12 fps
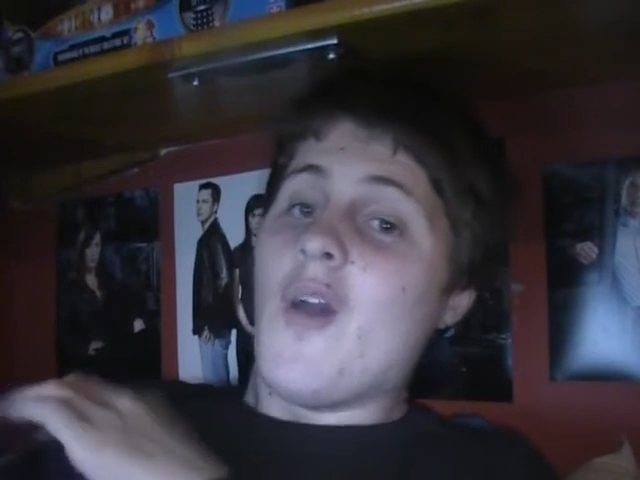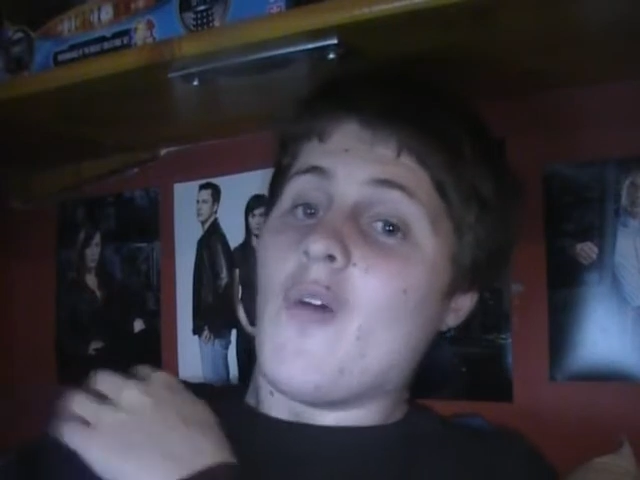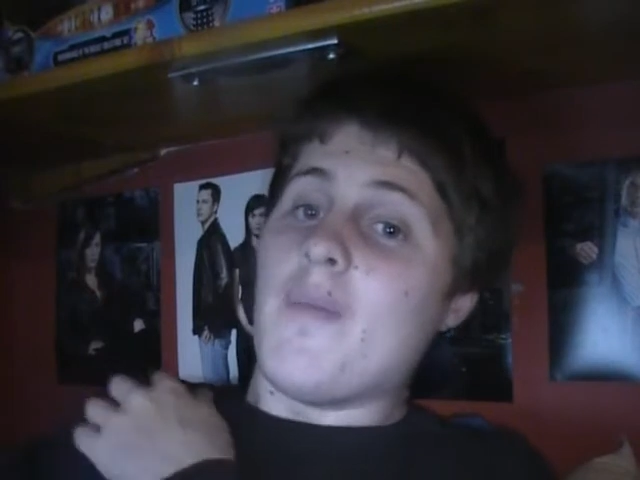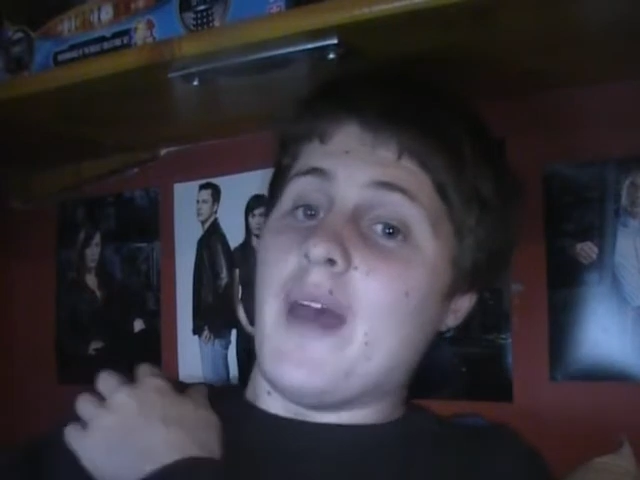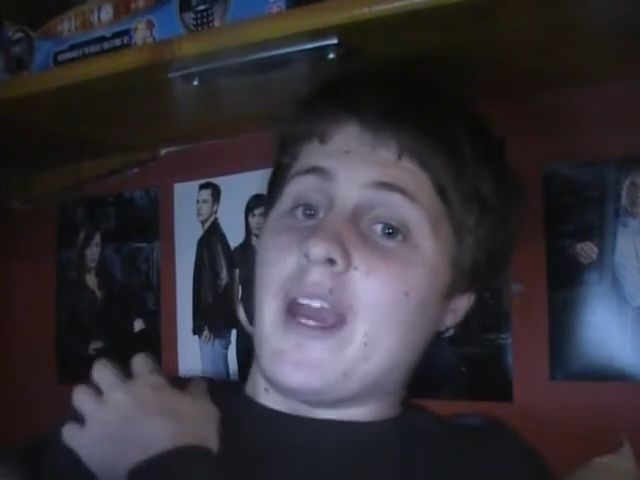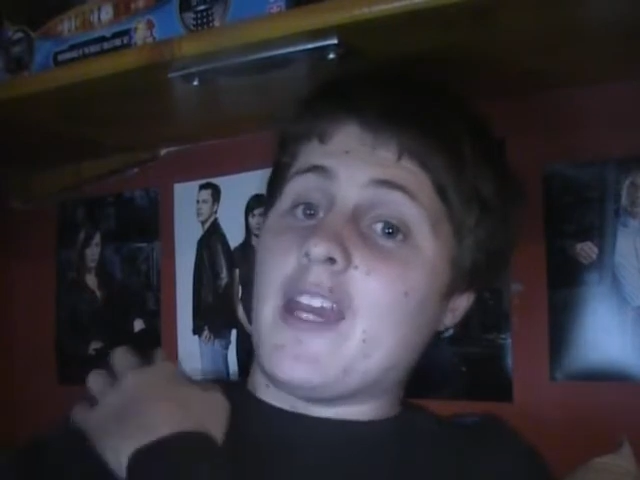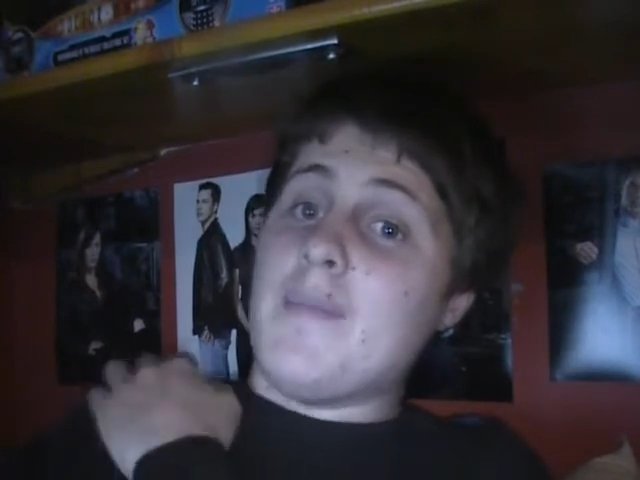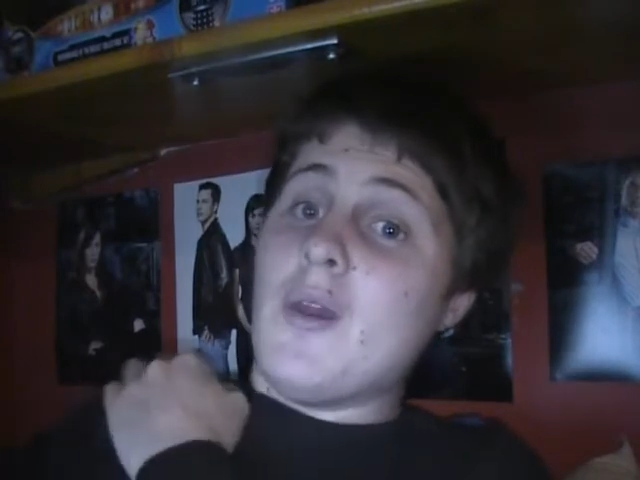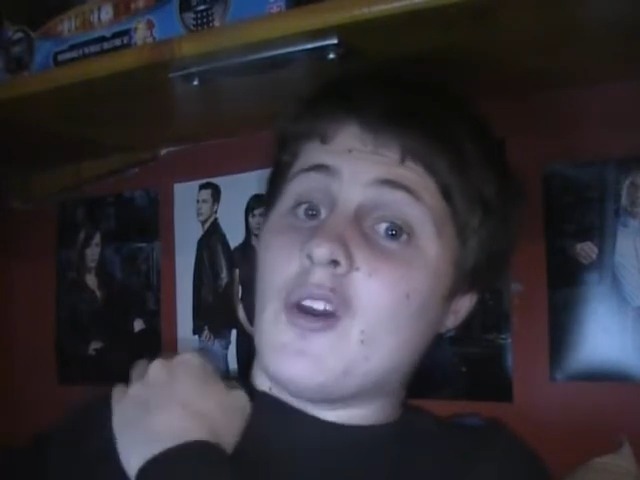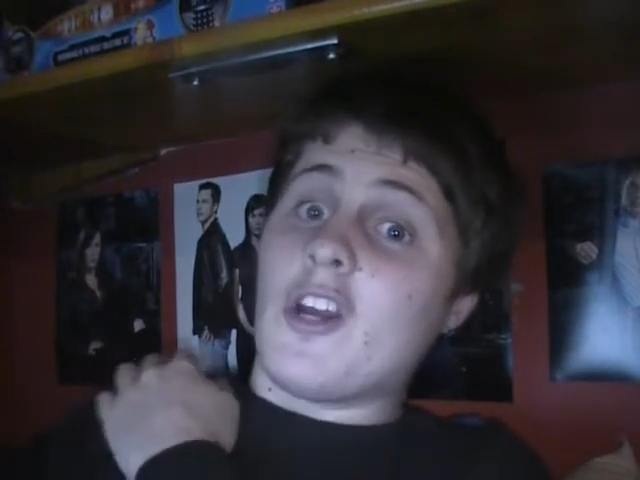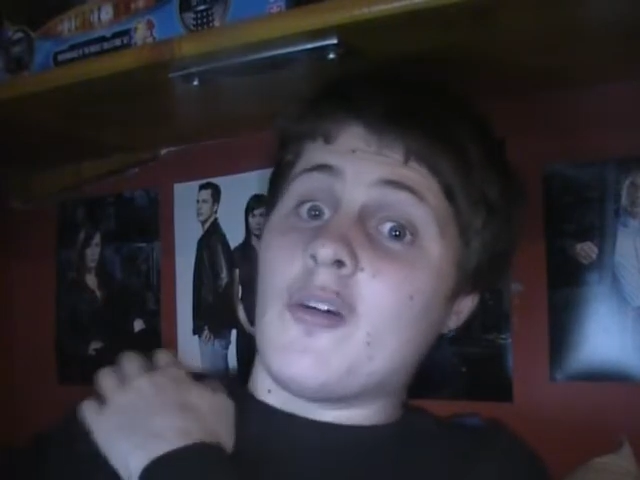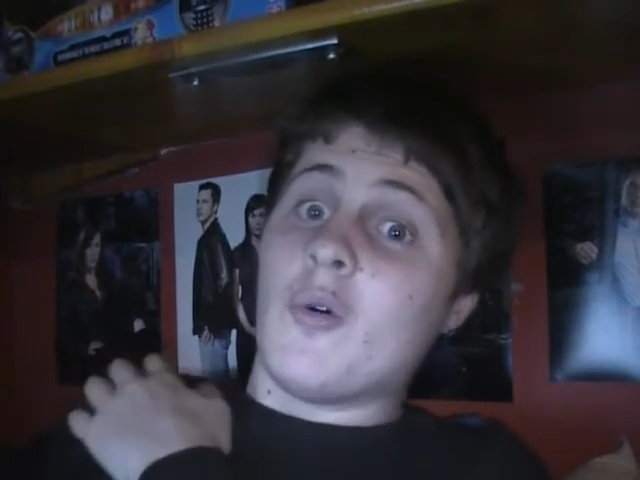We met
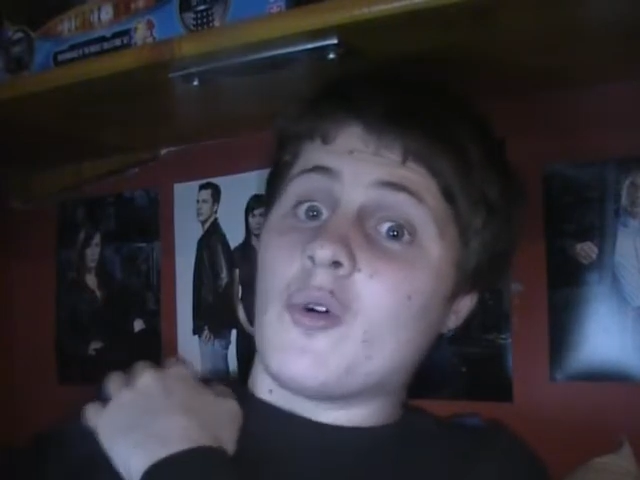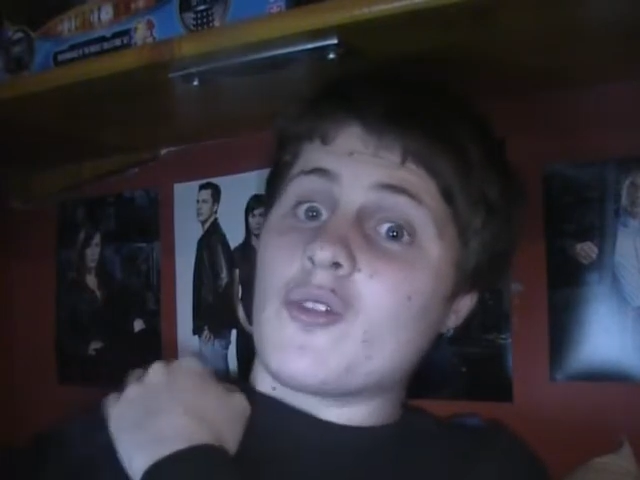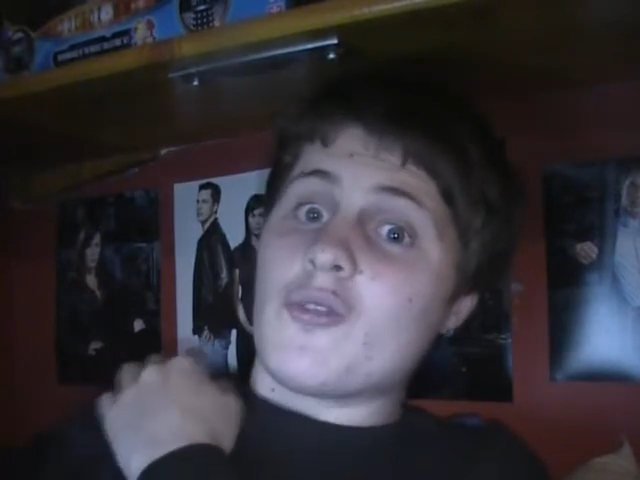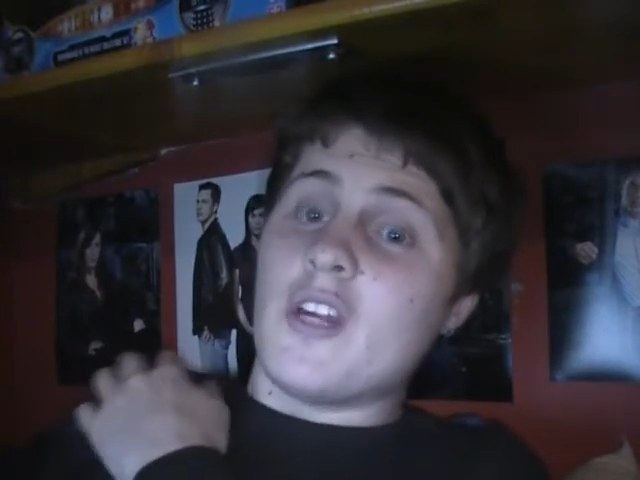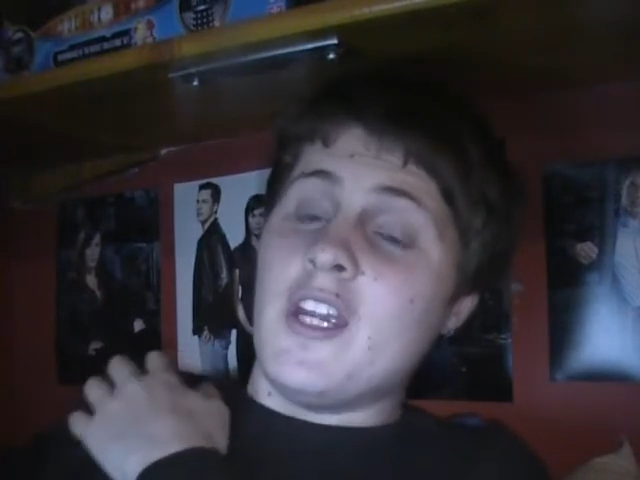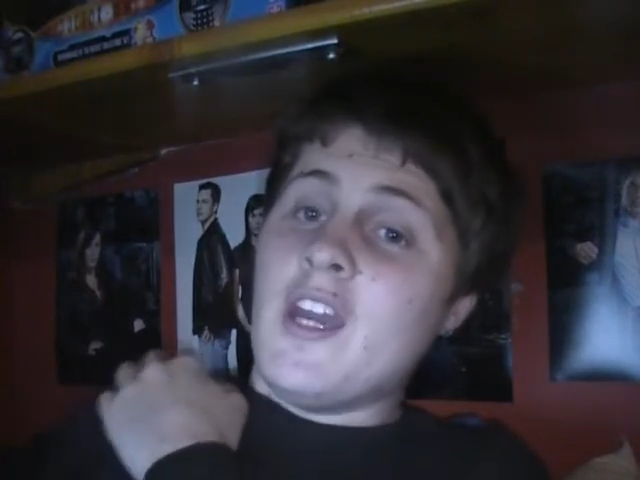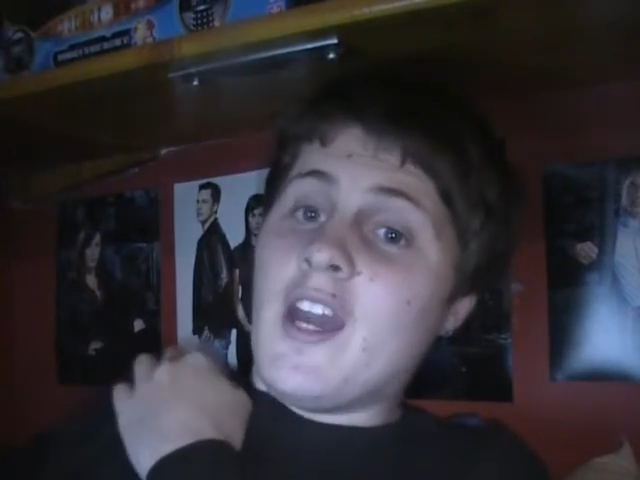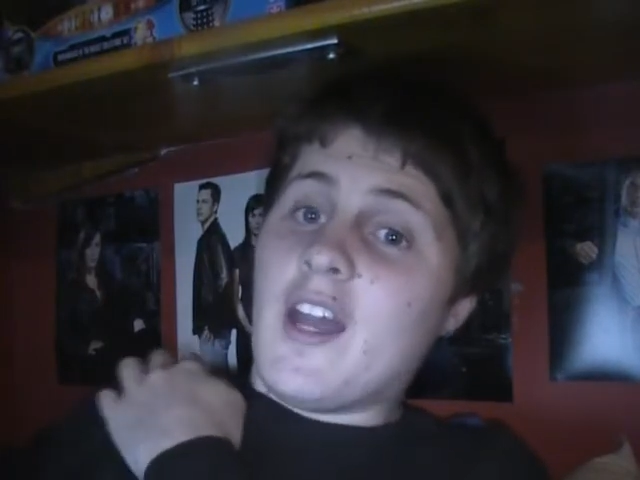Camille Caudry.